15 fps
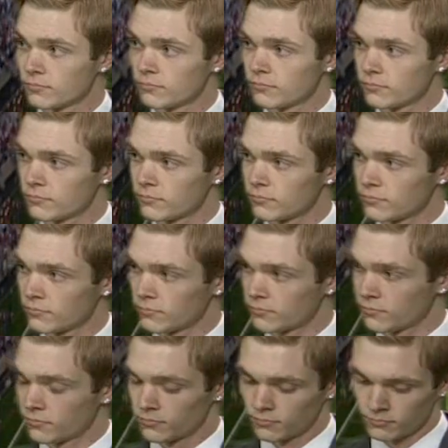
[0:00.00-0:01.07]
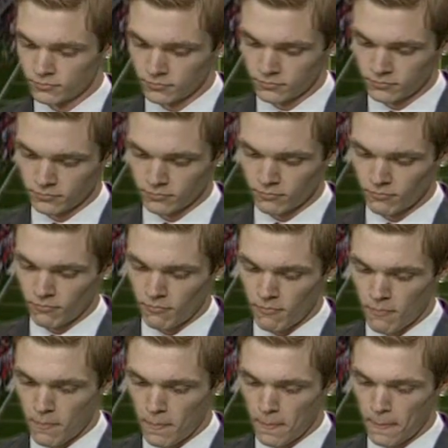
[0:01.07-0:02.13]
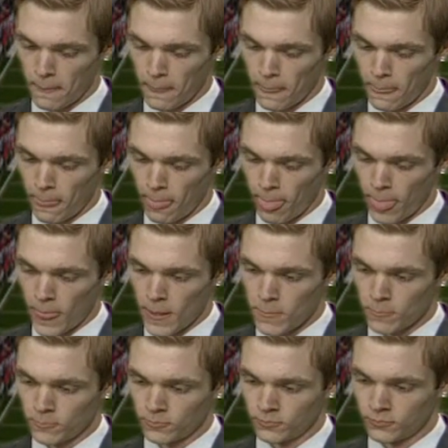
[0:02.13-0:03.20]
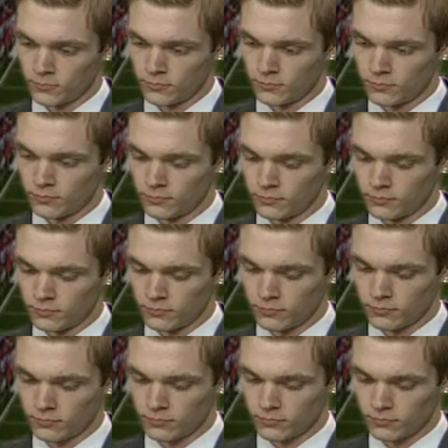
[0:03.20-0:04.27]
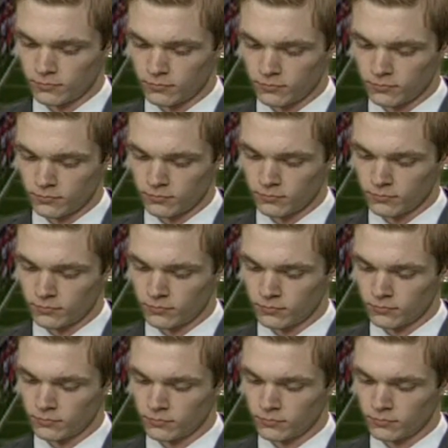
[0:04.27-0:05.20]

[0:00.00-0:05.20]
(silent)